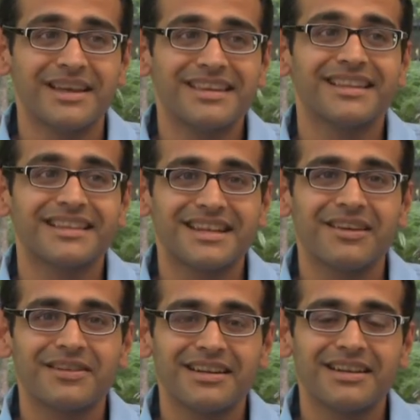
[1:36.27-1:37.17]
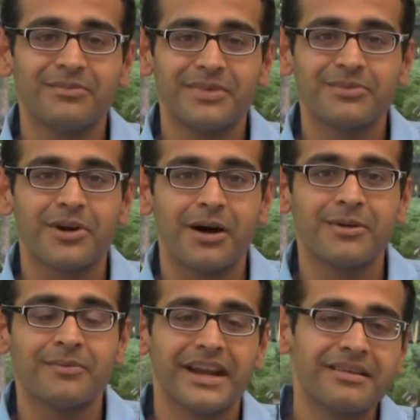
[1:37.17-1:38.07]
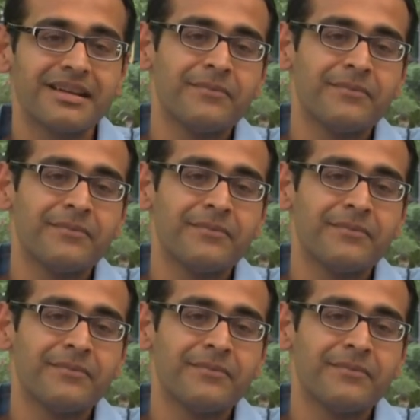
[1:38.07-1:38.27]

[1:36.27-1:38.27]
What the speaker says: I think that's definitely a big problem, that